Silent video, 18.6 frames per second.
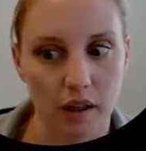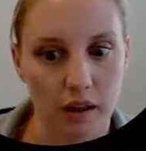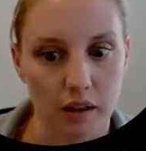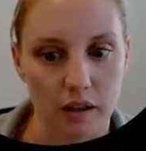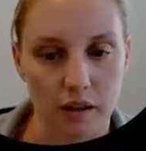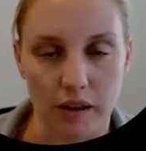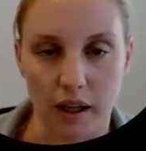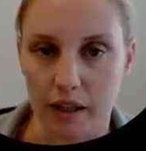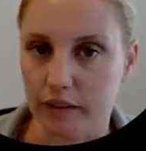
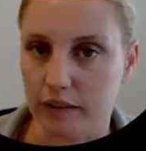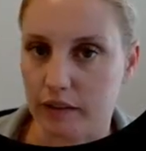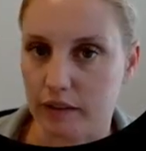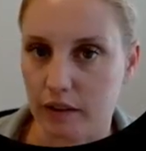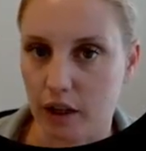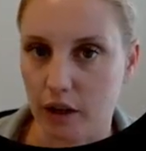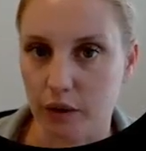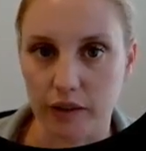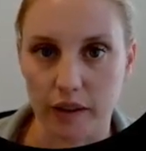let us
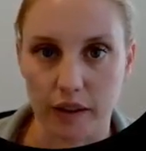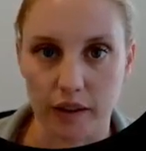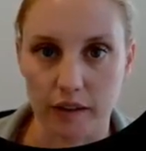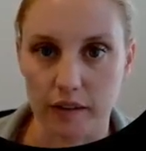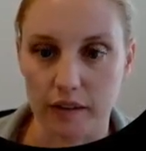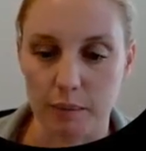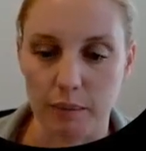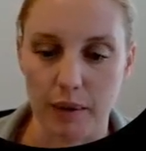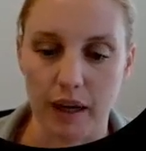know, send
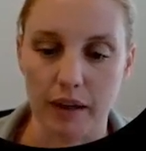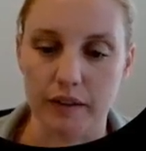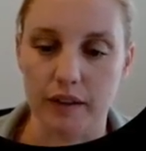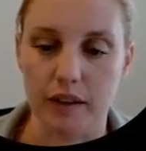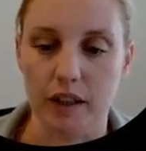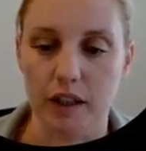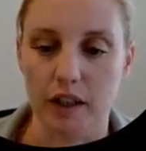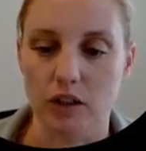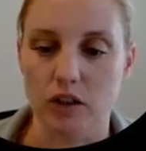us a
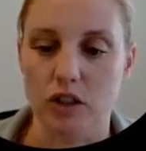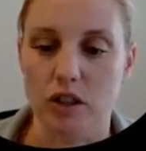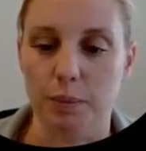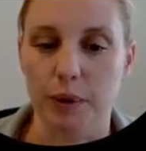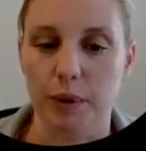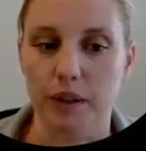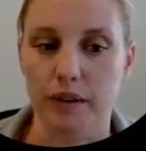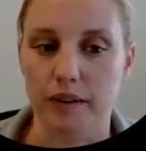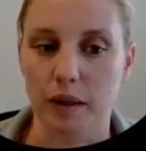message,
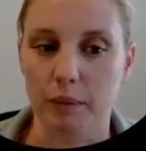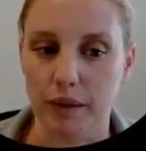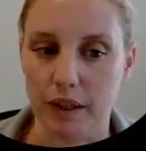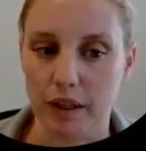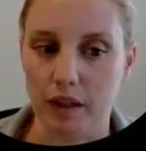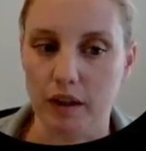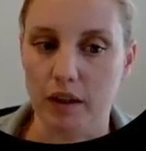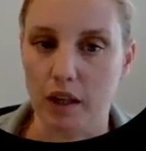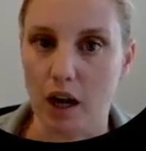put
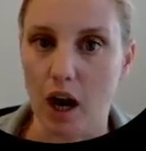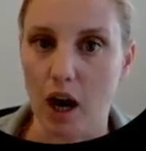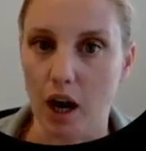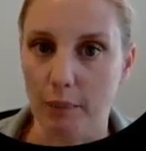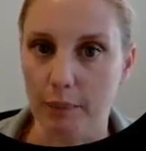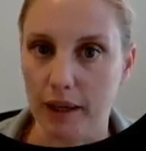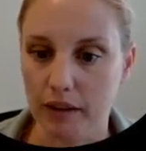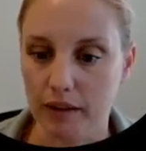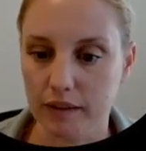something in the
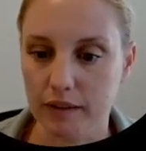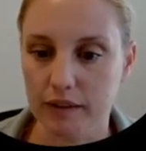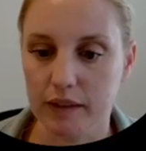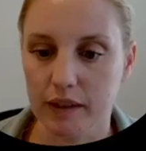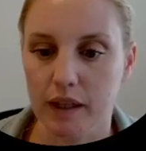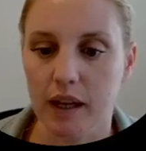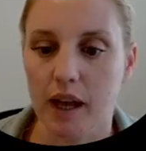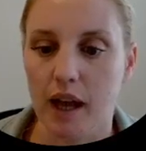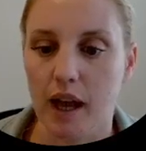comments,
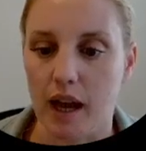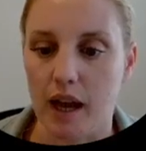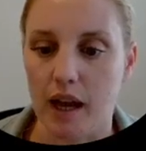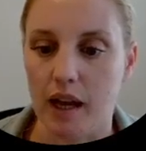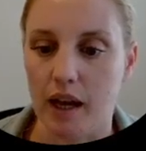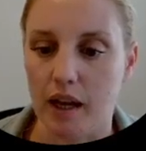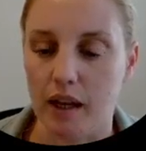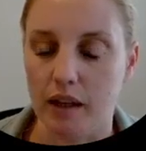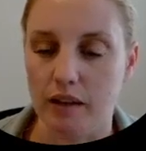
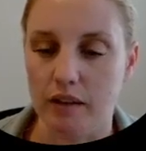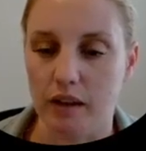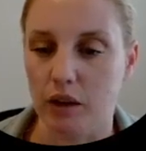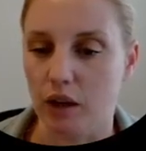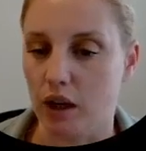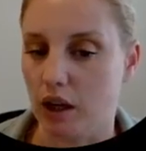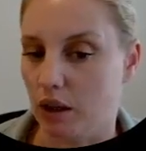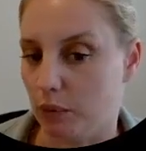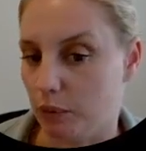and
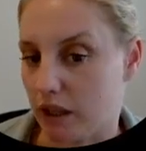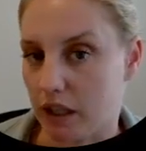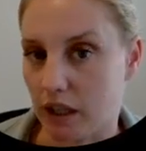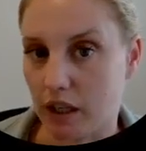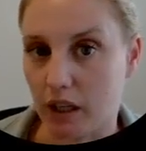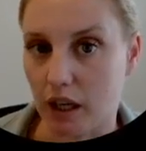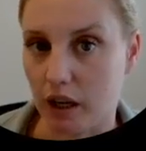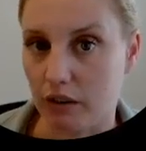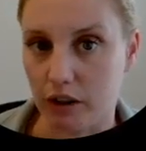we can
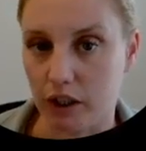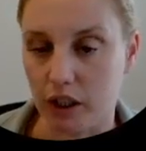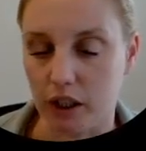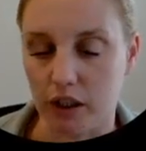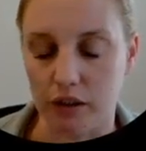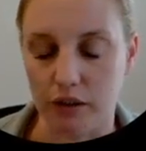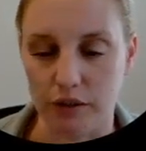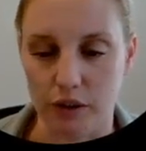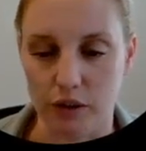cover it in
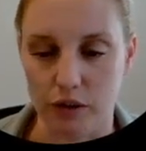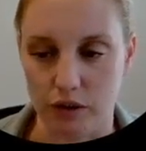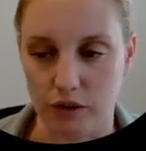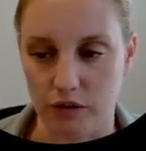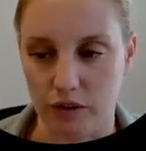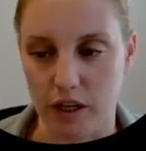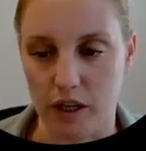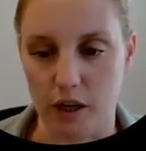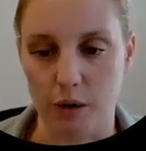a future
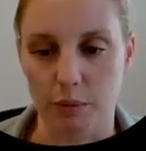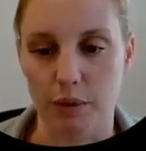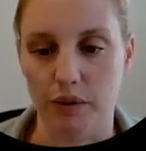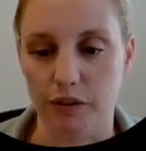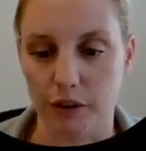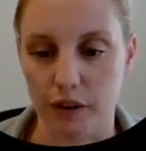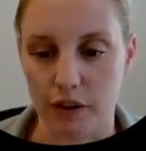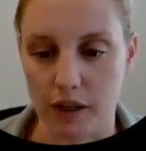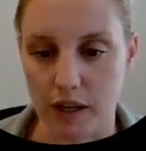video. But
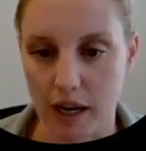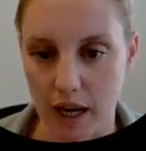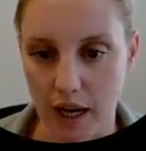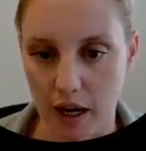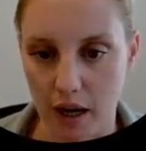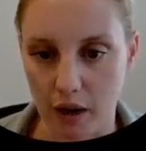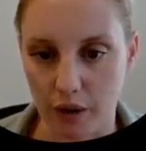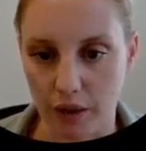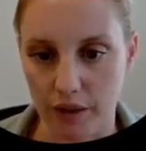for
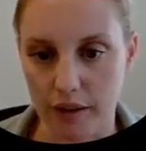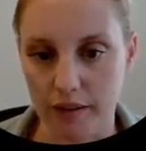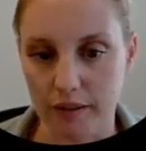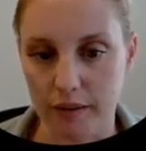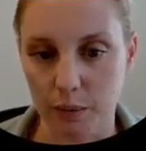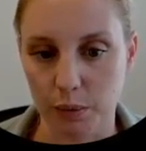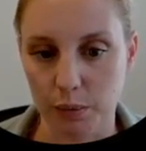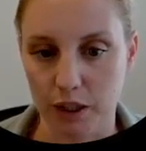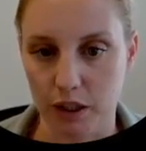now, this
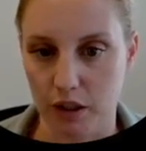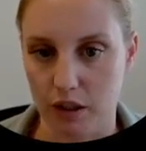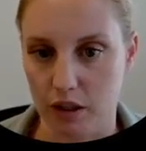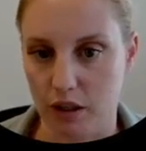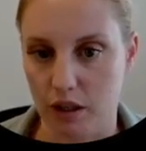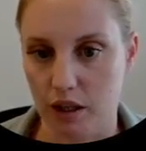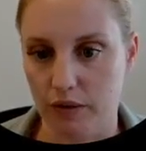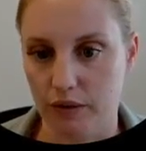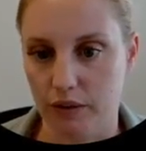will be good
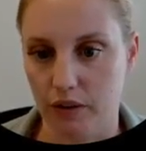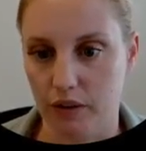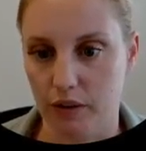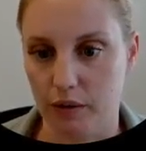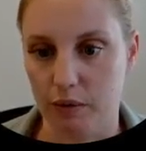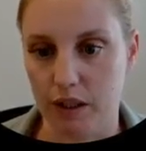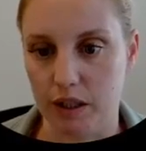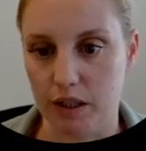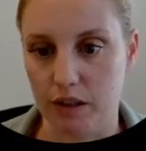enough so that
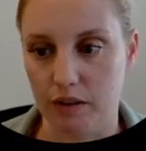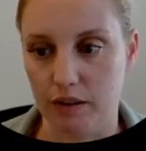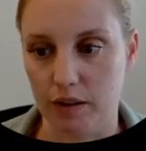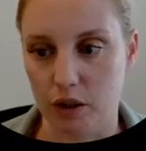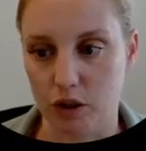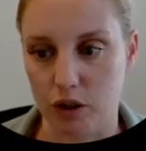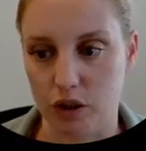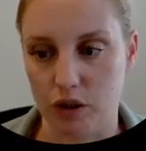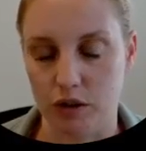we can
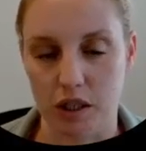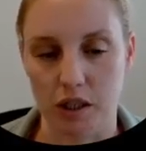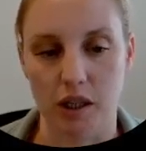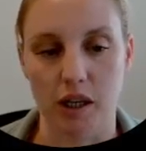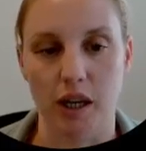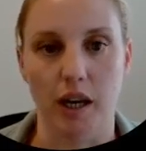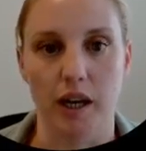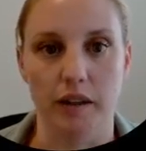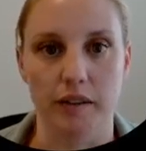start showing you
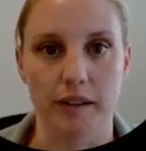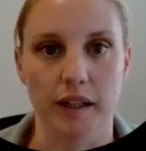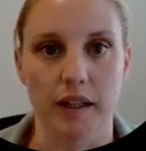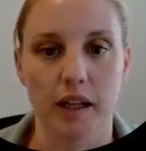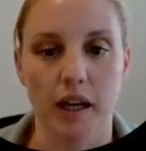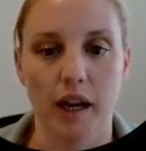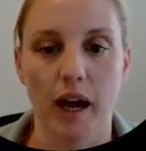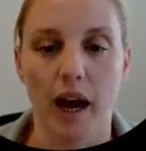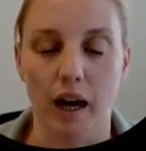guys
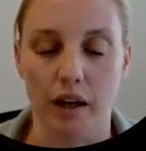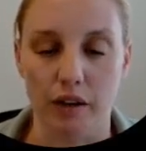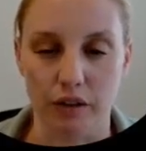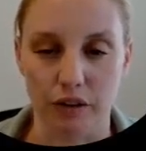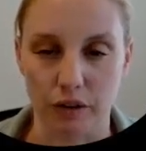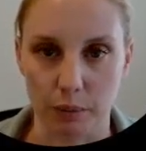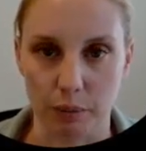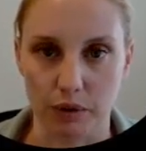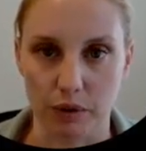how to
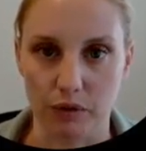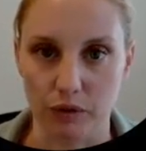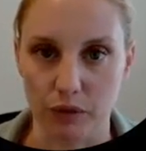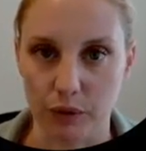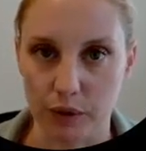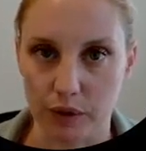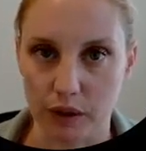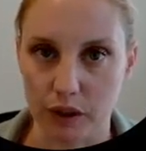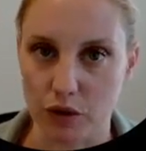script in
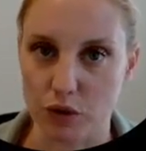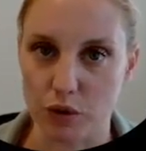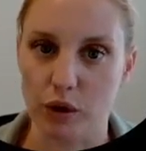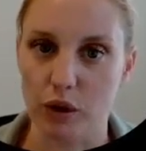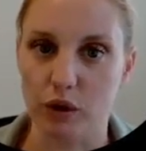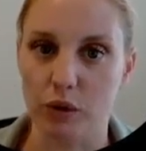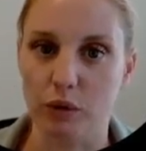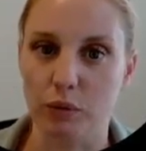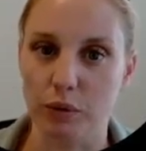
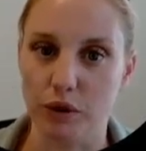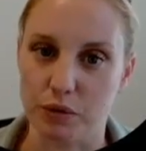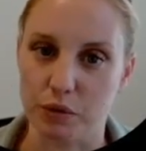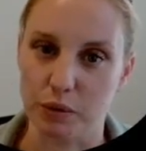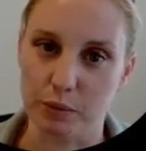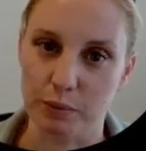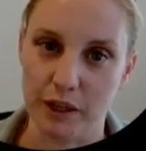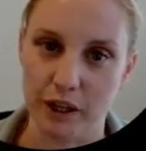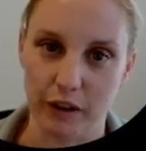FluentControl, which
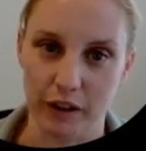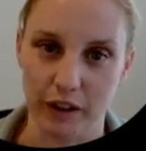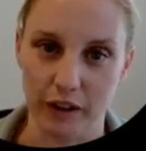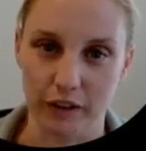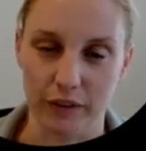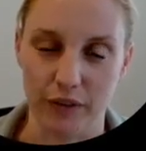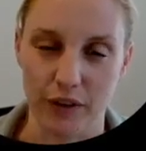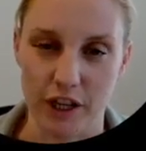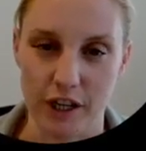will be our
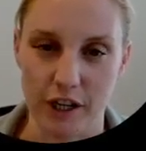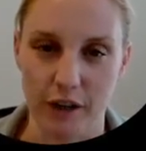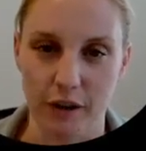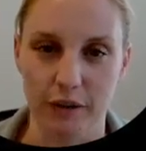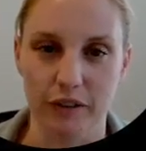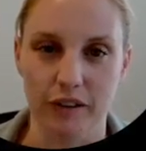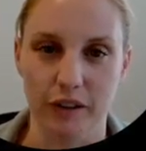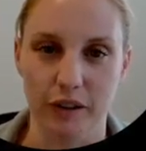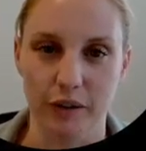next video.
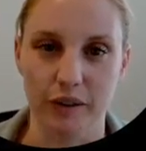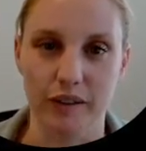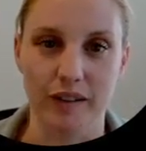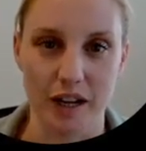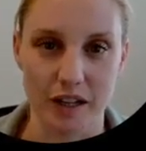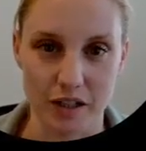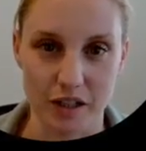So stay